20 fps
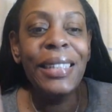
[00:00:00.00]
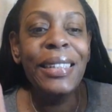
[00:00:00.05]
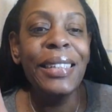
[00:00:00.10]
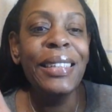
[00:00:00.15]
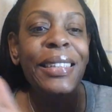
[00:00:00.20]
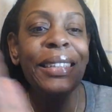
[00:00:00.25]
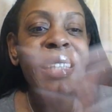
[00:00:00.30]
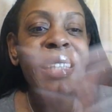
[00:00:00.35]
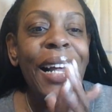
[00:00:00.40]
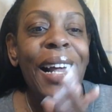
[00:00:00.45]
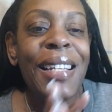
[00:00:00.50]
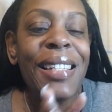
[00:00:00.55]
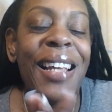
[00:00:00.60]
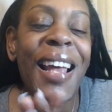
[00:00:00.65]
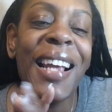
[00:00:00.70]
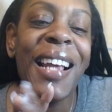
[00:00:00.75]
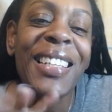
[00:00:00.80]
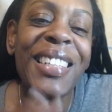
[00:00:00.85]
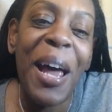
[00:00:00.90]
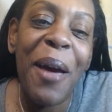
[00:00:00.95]
yes, I'm
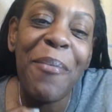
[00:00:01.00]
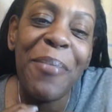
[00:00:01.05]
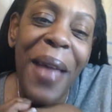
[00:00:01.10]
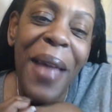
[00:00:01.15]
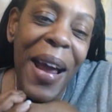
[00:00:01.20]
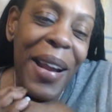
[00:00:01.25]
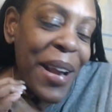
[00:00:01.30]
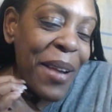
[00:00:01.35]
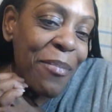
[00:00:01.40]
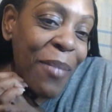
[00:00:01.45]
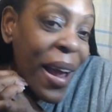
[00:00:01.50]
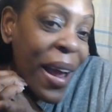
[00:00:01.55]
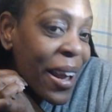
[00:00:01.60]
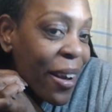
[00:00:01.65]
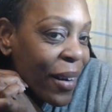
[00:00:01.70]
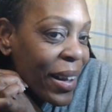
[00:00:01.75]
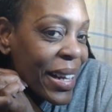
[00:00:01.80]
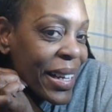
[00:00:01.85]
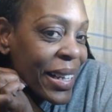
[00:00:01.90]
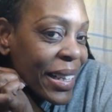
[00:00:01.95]
not in my green
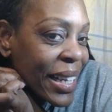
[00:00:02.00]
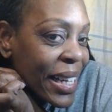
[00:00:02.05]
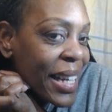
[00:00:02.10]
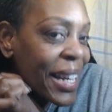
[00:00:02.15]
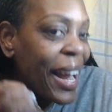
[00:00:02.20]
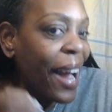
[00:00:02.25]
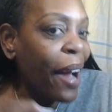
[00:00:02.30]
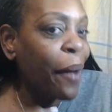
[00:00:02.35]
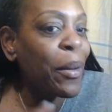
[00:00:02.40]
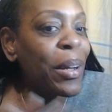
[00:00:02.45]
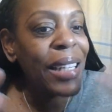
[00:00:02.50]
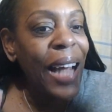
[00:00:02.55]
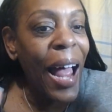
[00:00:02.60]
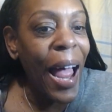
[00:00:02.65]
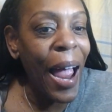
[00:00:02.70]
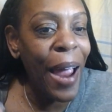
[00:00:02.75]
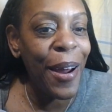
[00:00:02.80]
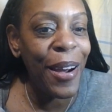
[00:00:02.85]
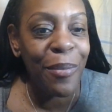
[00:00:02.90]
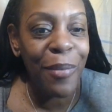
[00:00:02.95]
hoodie. I retired my
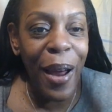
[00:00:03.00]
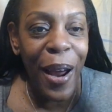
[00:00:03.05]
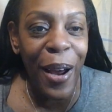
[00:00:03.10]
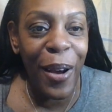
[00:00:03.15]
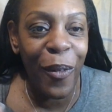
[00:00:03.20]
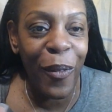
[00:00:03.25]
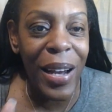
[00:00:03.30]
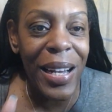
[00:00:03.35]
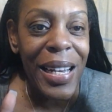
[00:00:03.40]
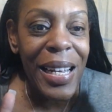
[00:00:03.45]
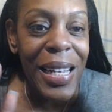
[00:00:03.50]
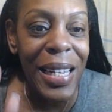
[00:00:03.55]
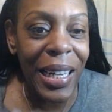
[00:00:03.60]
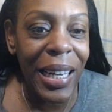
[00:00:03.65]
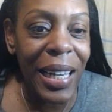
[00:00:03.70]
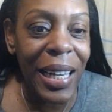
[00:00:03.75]
green hoodie.